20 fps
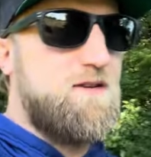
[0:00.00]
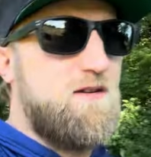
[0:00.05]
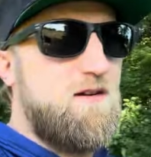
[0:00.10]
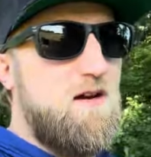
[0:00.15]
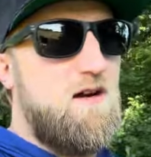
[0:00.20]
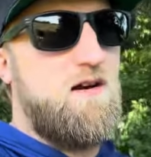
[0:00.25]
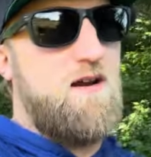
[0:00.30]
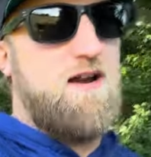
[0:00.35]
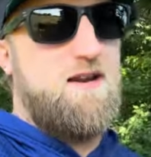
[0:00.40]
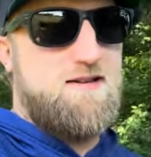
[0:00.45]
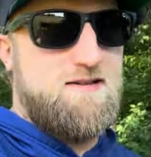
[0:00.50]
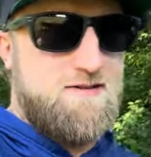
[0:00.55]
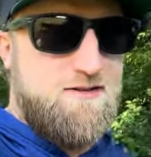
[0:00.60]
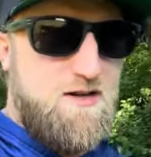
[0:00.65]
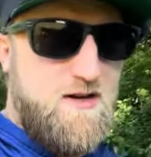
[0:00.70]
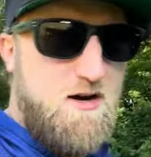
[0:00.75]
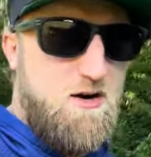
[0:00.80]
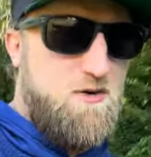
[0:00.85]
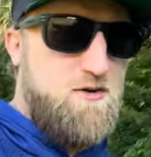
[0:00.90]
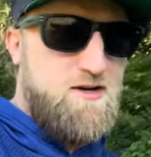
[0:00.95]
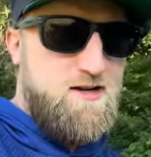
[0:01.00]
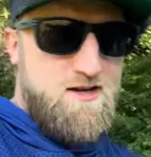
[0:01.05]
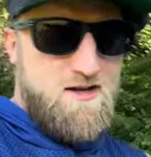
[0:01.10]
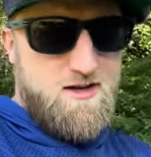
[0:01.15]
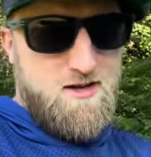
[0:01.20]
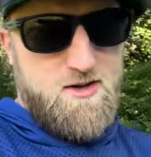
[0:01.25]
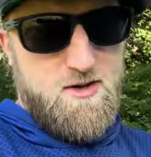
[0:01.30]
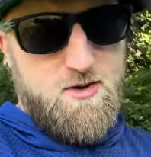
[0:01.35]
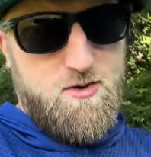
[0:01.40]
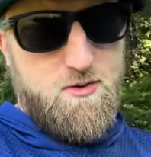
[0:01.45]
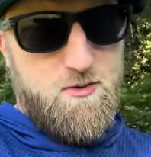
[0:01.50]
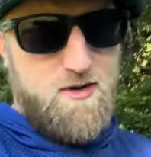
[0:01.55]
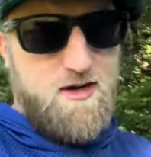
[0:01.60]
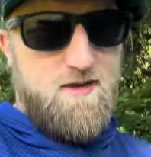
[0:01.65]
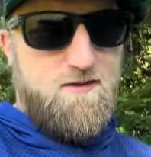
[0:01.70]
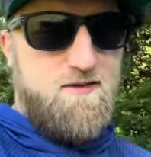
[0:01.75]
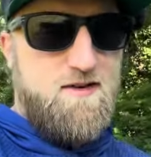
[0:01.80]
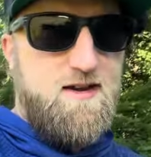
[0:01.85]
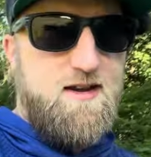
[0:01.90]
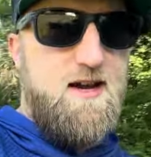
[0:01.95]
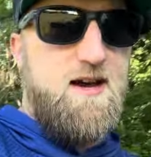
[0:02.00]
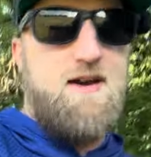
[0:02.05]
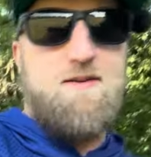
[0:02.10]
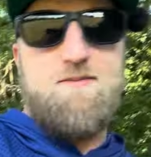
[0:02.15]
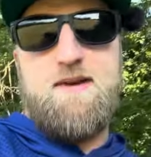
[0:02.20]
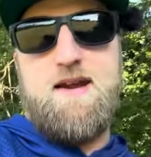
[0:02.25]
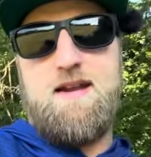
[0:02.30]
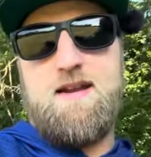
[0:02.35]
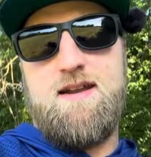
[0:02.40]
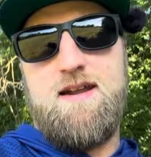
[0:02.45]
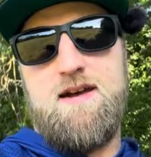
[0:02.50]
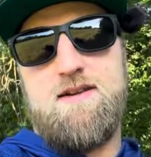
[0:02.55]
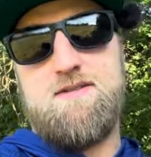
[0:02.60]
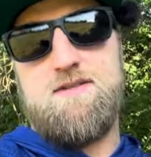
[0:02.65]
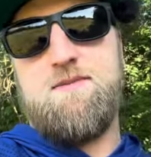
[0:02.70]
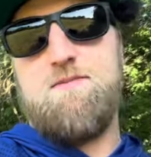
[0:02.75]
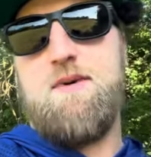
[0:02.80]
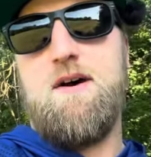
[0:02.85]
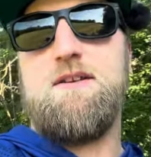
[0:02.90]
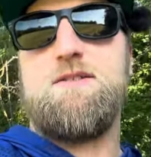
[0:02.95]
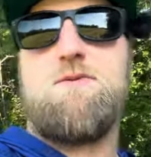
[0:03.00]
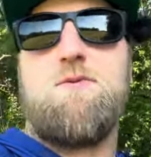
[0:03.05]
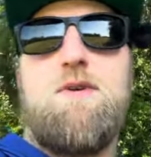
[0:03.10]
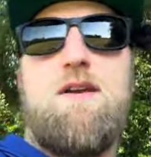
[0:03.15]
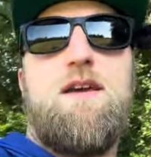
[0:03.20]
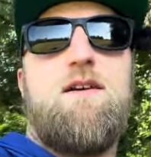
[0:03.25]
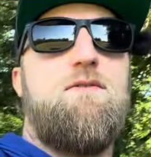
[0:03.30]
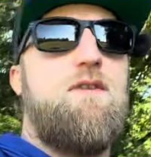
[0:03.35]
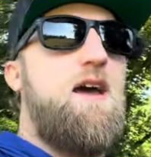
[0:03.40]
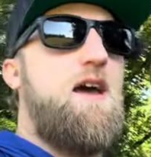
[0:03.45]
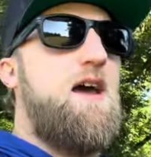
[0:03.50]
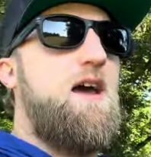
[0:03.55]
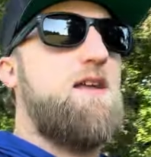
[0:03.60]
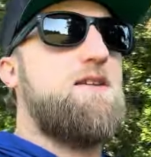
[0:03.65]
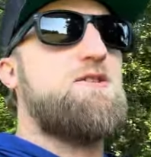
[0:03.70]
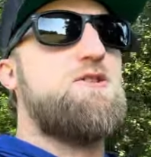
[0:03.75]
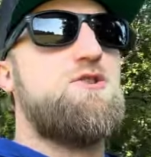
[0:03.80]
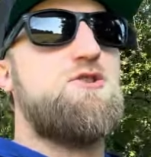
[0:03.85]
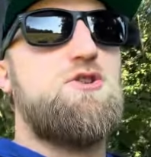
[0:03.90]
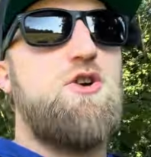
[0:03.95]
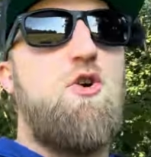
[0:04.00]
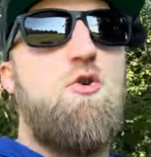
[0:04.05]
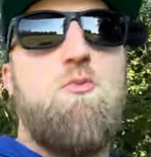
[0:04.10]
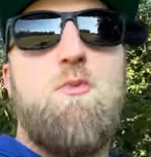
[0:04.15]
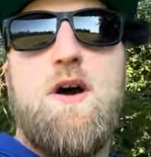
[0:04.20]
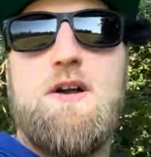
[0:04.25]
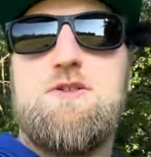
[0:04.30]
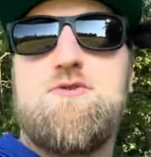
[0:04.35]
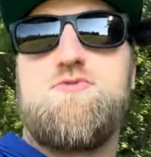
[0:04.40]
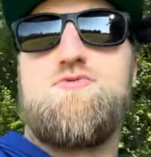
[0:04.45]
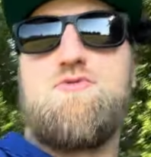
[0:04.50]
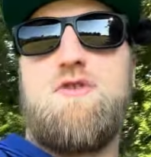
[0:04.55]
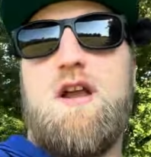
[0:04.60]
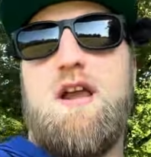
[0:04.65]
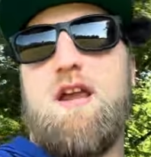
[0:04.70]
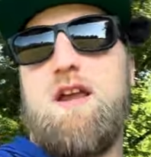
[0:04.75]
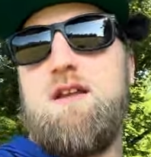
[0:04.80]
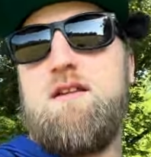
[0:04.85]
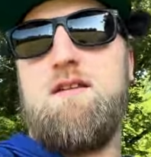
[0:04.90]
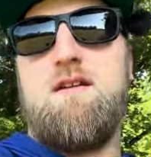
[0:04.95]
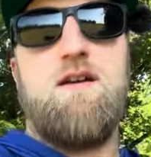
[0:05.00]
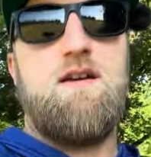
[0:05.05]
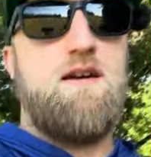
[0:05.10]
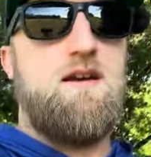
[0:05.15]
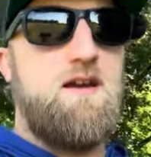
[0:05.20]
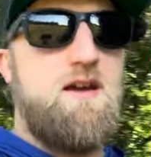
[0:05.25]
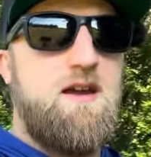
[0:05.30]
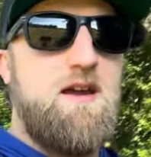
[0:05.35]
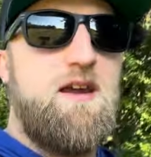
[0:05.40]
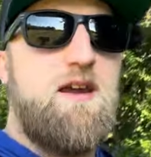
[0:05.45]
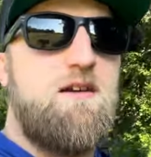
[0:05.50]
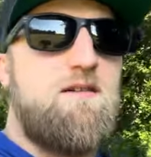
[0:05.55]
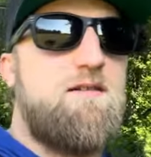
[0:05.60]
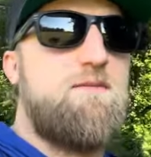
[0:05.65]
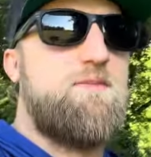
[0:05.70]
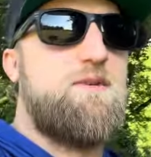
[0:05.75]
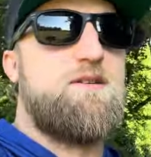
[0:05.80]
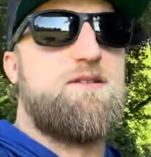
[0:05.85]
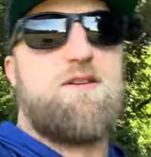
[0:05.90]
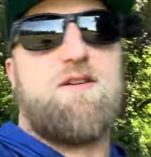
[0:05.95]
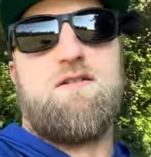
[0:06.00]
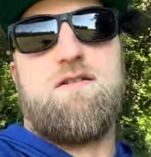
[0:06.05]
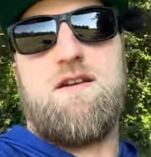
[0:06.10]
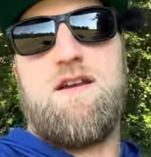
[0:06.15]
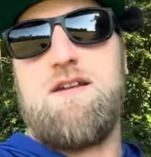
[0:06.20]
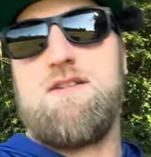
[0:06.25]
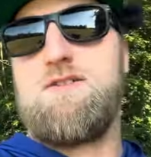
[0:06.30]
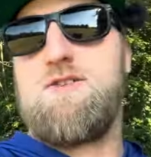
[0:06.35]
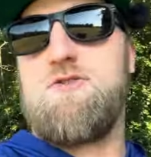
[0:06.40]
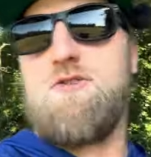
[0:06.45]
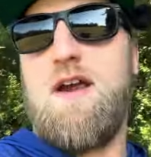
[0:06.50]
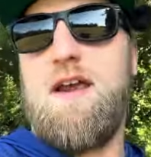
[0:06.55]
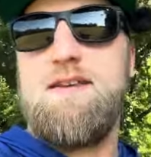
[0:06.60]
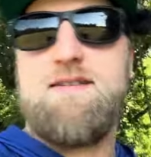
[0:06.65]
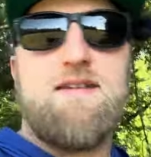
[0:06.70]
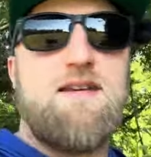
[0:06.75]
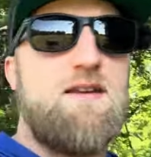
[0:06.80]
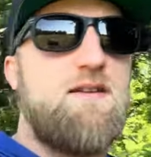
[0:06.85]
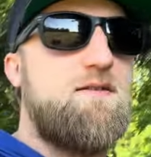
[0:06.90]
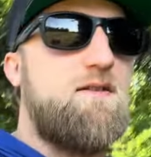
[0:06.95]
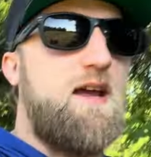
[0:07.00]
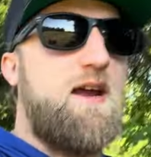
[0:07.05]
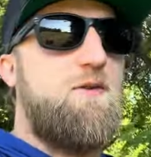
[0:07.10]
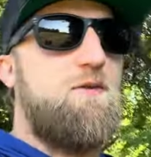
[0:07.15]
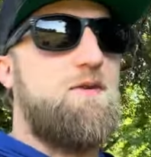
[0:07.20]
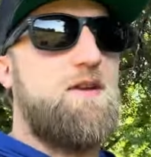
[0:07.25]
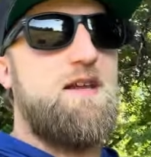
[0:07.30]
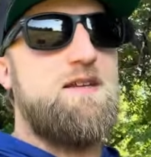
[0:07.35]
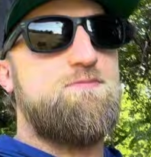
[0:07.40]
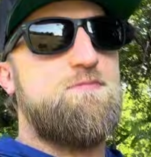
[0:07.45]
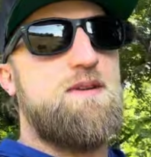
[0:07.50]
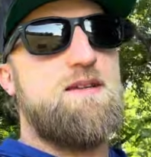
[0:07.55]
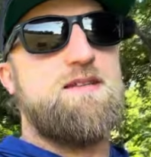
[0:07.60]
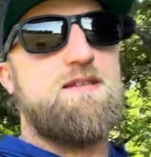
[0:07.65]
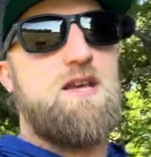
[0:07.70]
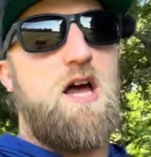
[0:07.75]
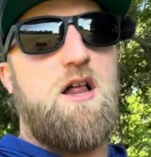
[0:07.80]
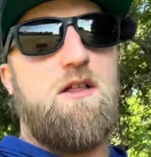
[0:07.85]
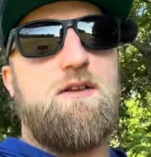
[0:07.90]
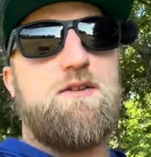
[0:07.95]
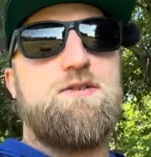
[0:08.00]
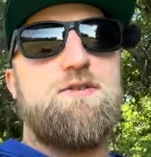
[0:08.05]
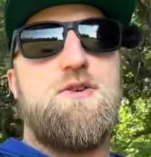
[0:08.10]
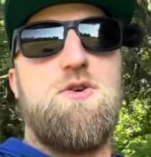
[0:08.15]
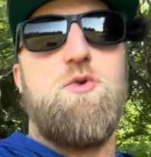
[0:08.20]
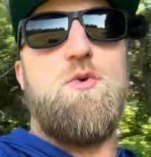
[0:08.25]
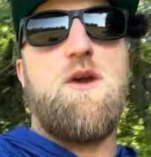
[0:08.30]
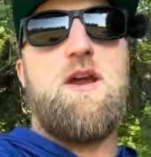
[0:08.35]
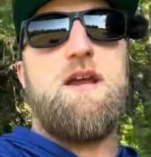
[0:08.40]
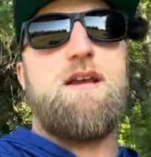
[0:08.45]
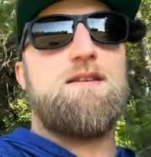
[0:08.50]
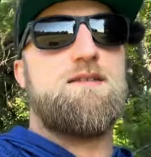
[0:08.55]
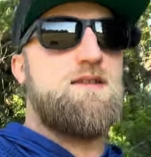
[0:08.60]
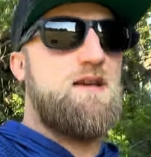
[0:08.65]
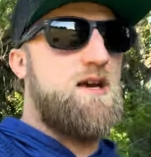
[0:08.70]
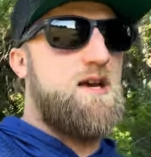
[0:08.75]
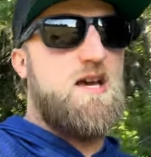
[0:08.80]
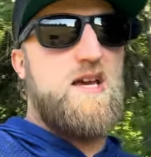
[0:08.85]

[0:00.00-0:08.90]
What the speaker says: All right, so we have not made it out to the bus. We have had so much rain here in Missouri, it's crazy. Like it's been solid 2 weeks.